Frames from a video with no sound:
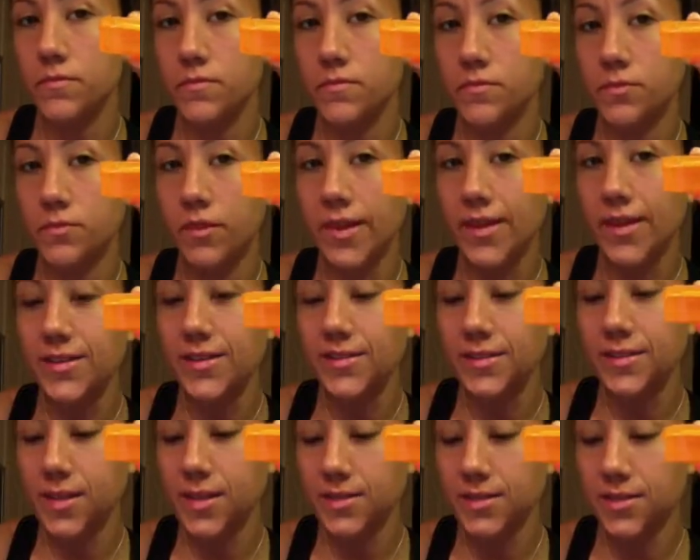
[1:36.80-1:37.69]
like
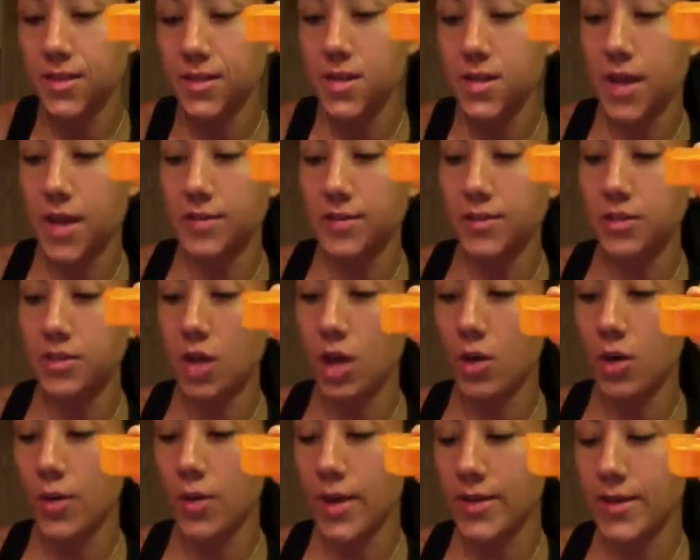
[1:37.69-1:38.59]
seeds and nuts
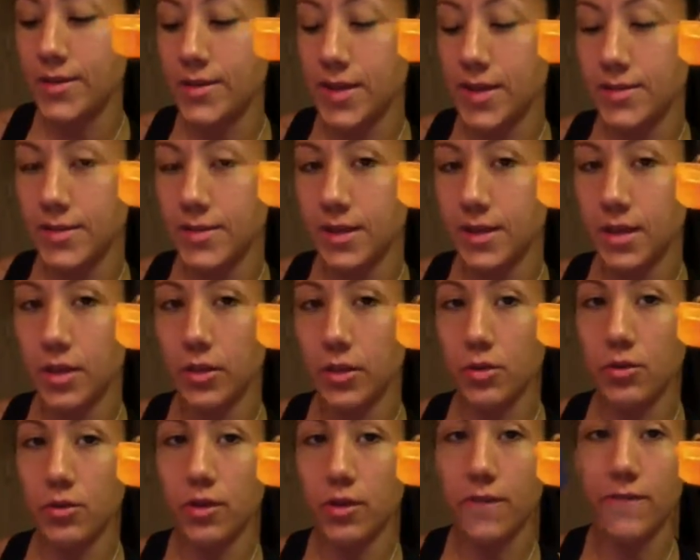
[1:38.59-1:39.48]
go, it does get a
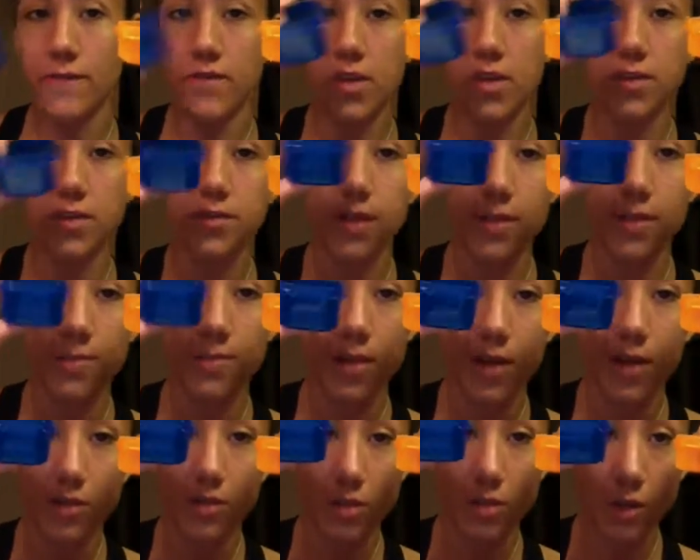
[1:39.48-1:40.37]
little confusing
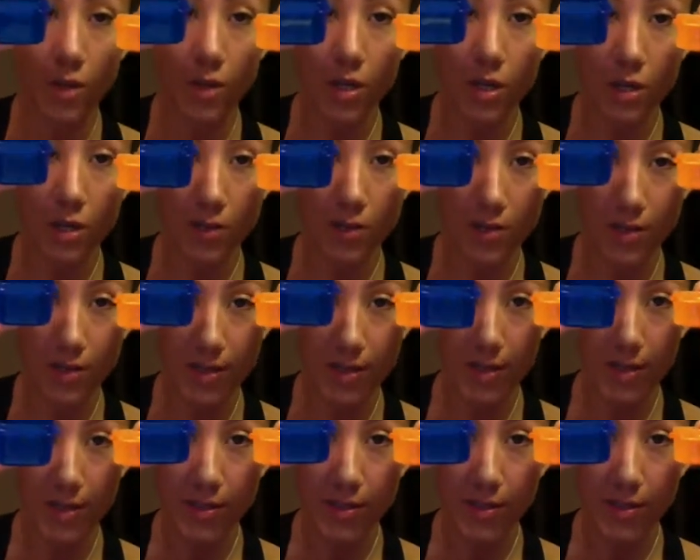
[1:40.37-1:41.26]
because you can use this
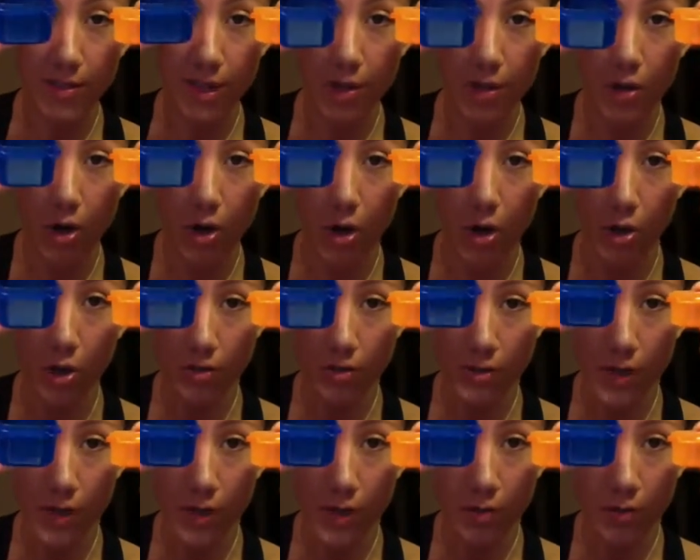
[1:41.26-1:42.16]
container
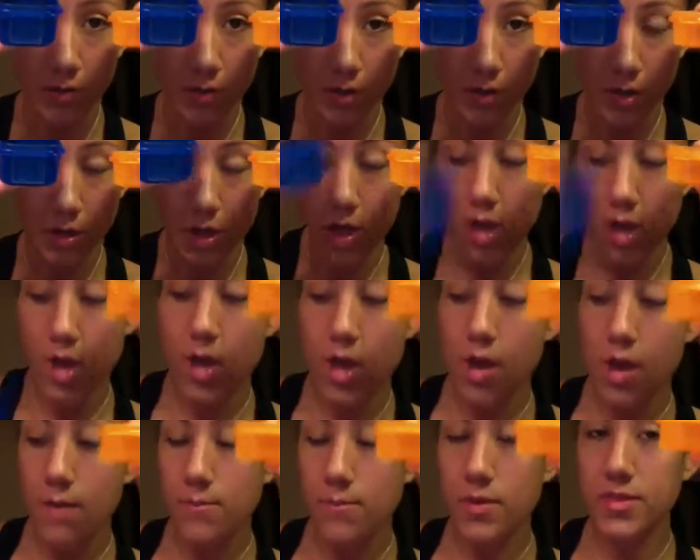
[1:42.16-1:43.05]
also.
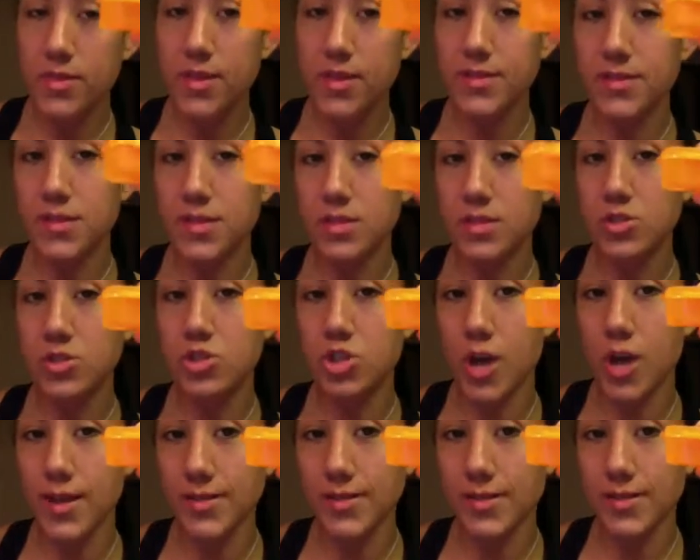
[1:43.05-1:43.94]
But this is
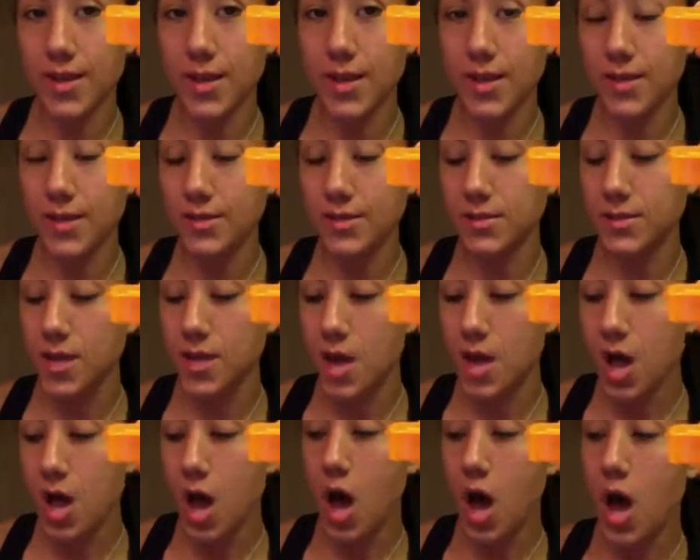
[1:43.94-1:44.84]
dressings,
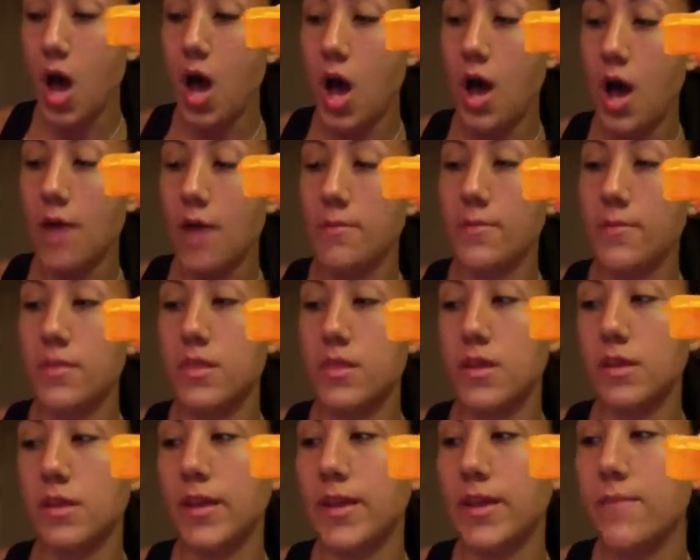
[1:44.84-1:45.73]

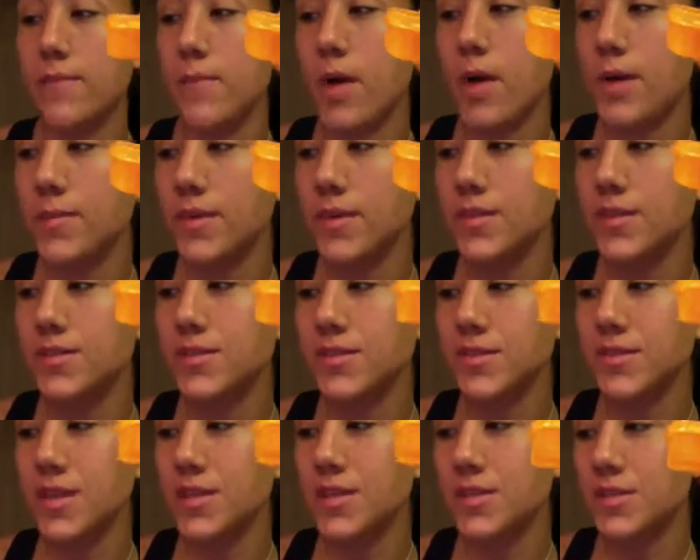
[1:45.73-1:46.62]
like pumpkin
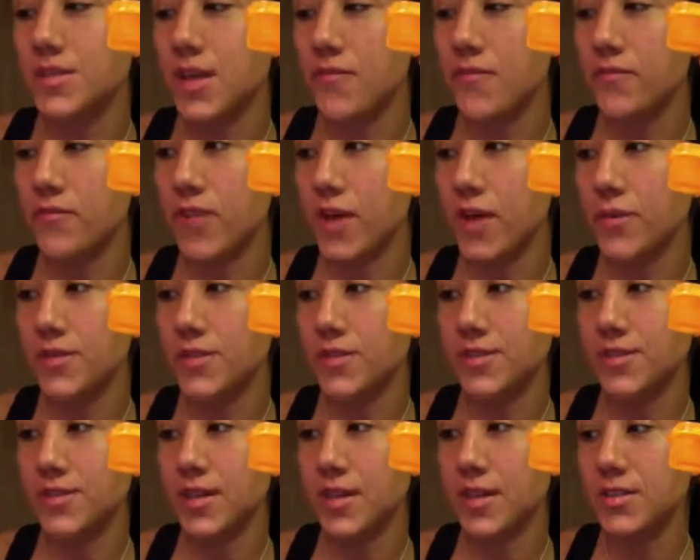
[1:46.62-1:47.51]
seeds, sunflower
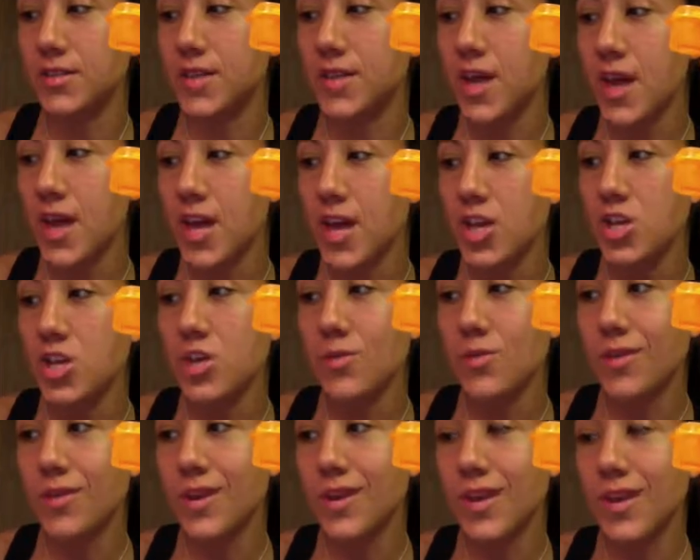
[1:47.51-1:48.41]
seeds. You
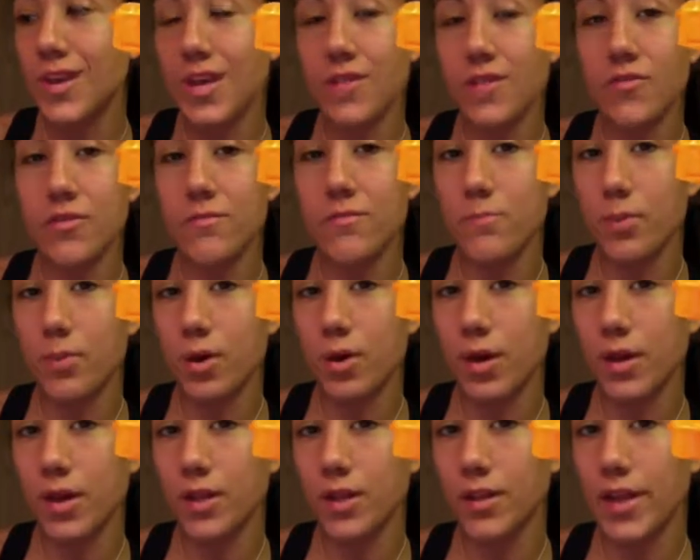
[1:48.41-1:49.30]
can even
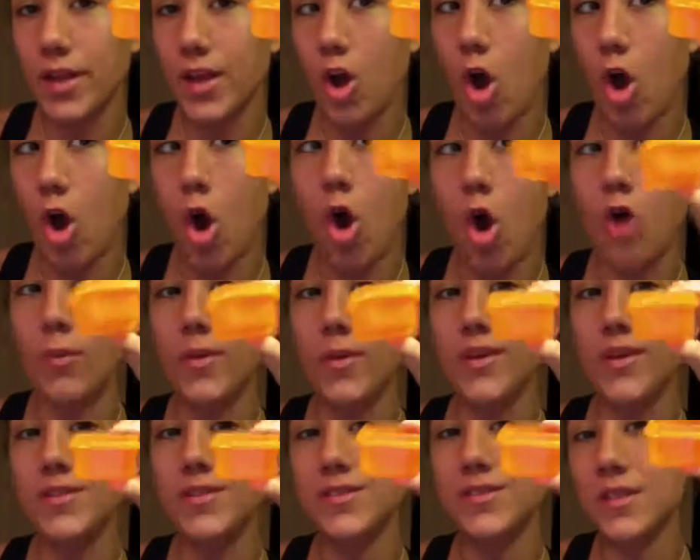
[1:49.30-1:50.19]
put like
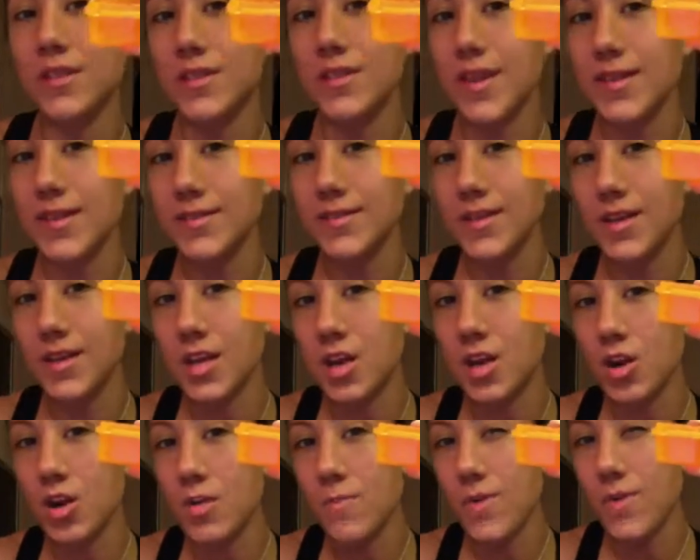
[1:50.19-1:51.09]
almonds and things in
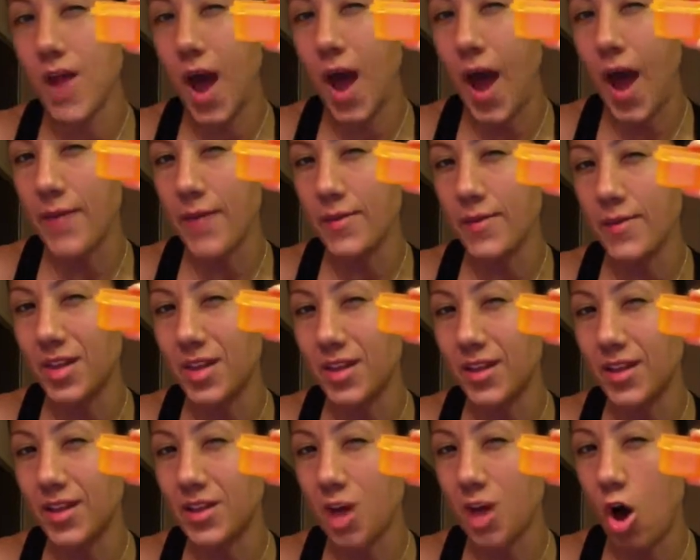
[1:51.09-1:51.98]
here, but I would get
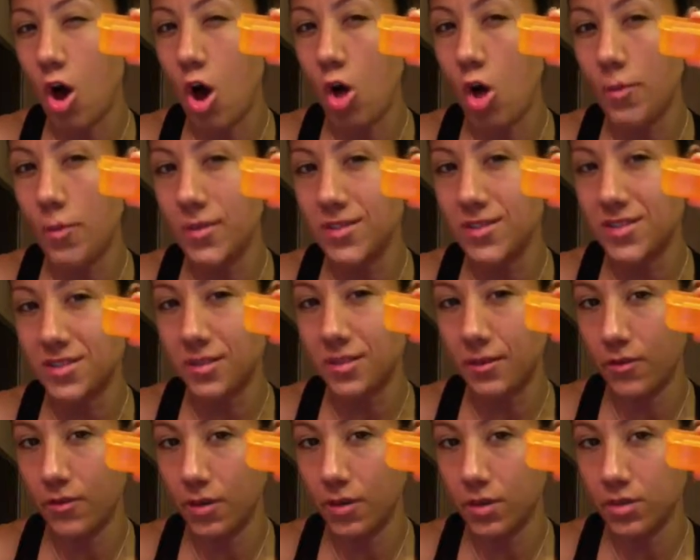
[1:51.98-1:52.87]
like the almond
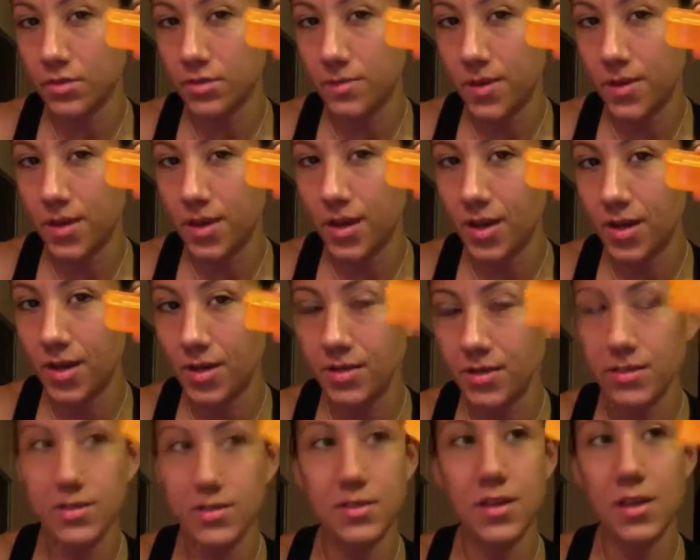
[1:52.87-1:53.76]
slivers
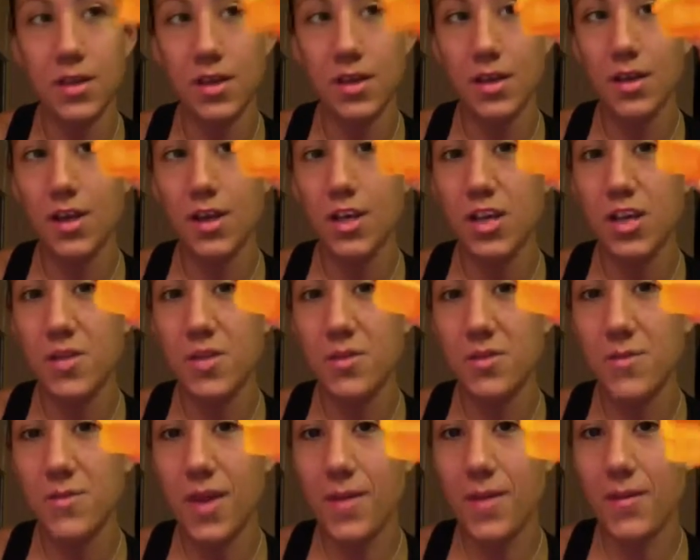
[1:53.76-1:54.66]
because you
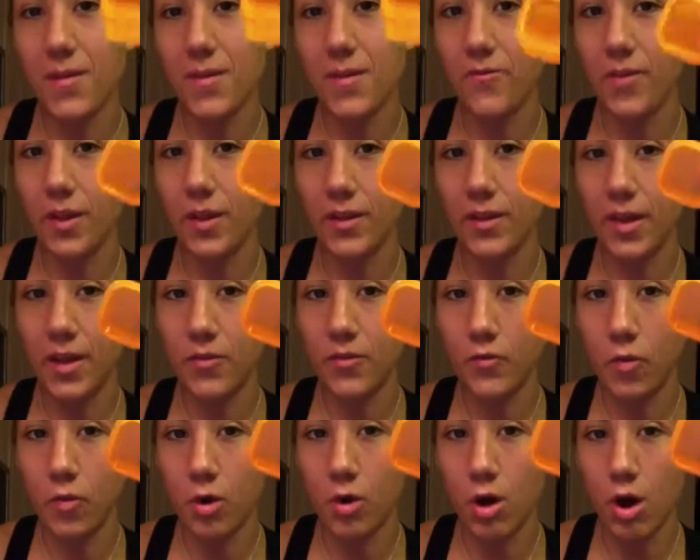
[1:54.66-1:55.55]
would maybe fit like
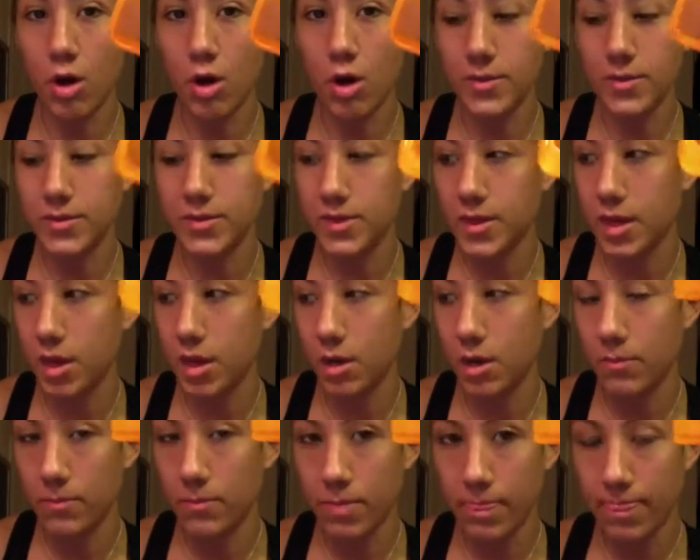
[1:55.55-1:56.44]
4 almonds in
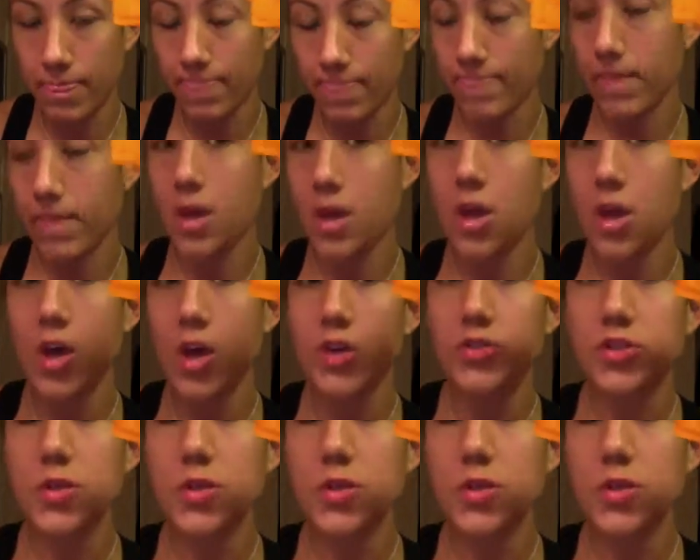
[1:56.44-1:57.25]
here. So